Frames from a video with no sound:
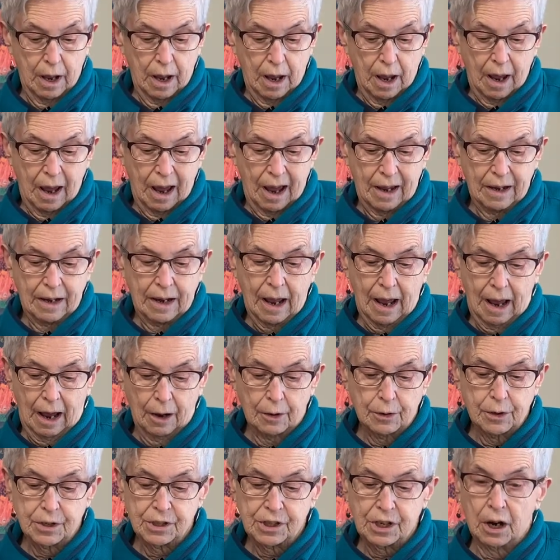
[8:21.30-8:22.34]
And how
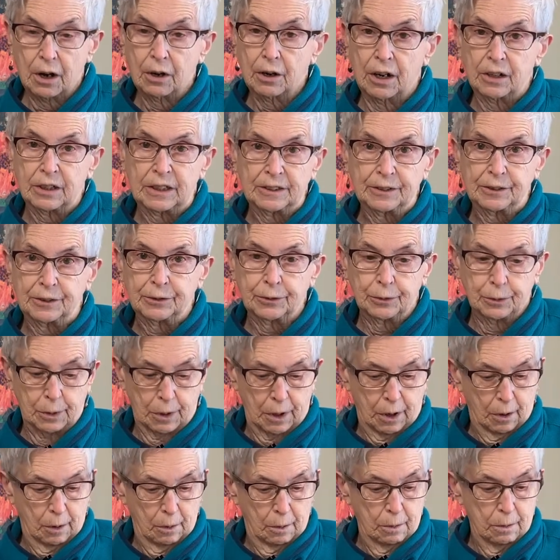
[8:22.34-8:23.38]
does our garden
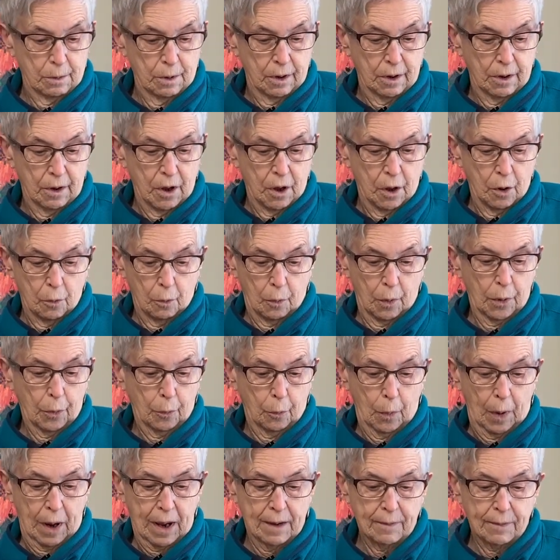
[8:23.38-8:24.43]
grow? With
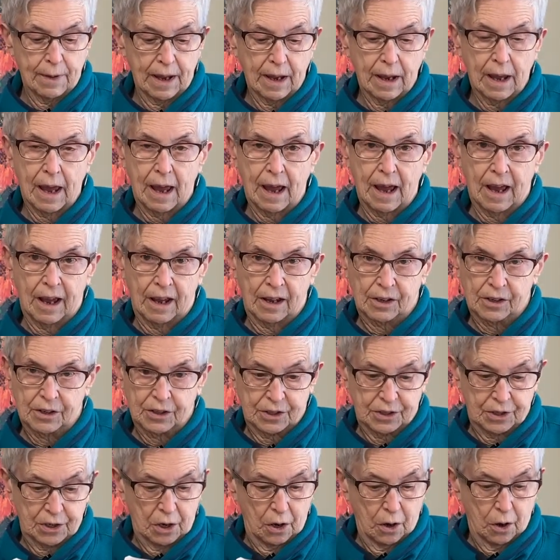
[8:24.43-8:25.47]
waving hands,
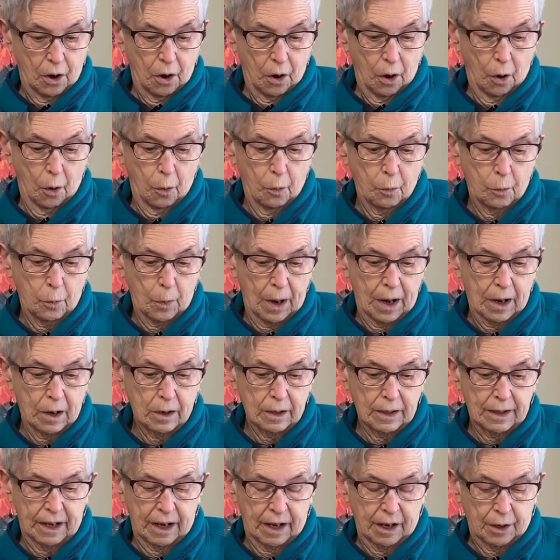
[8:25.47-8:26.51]
oh
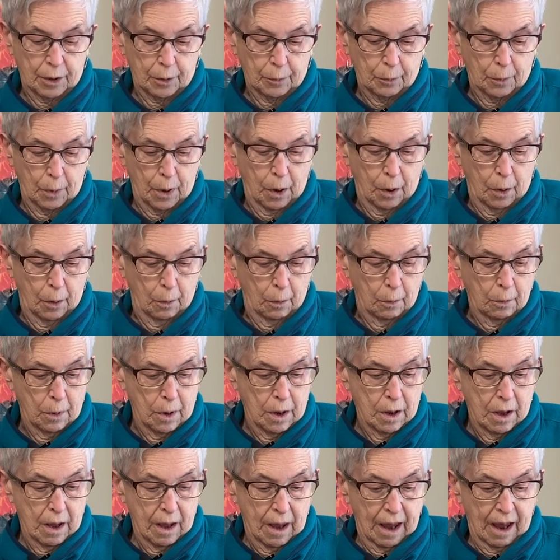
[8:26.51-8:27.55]
rarely in a row,
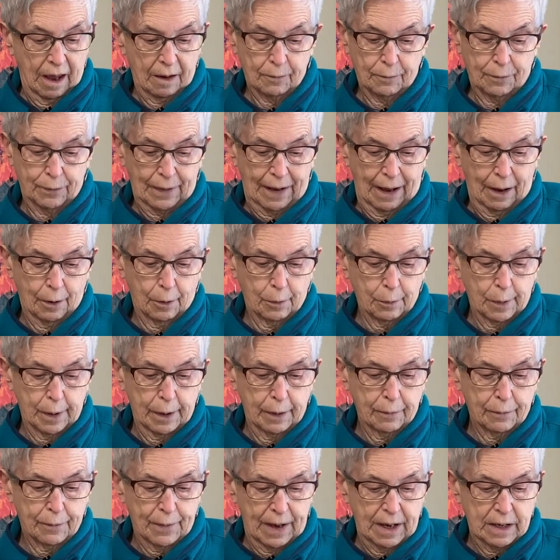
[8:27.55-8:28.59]
and flowering
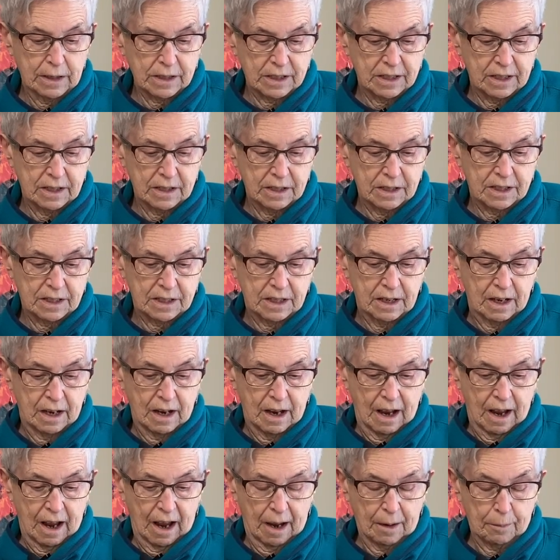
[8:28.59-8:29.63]
faces,
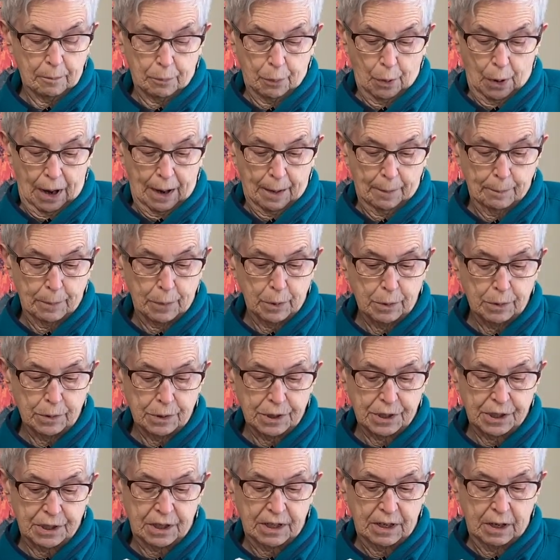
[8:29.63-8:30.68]
and
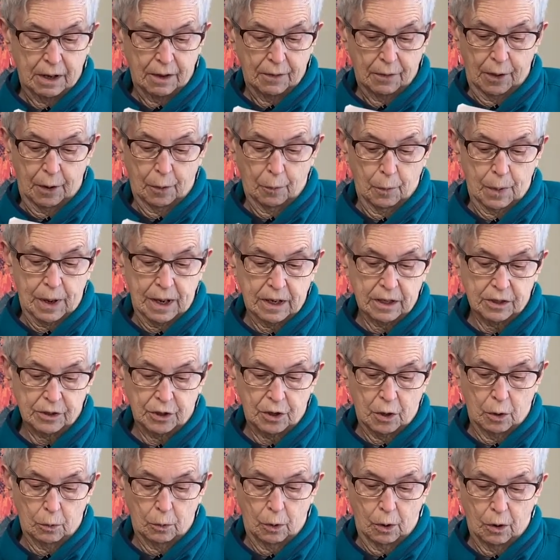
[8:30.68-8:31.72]
brambles that we can no
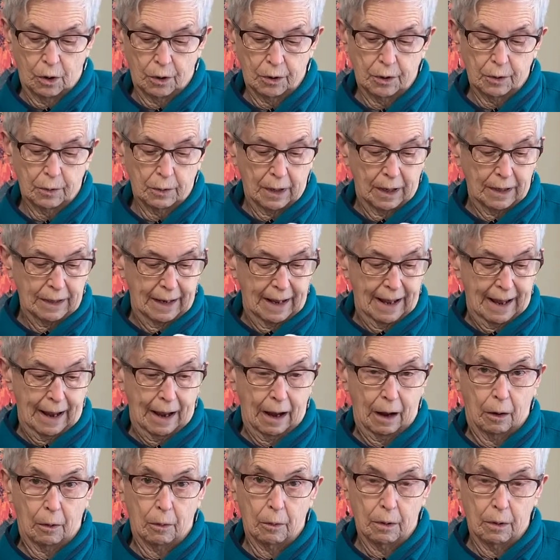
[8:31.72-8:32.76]
longer allow.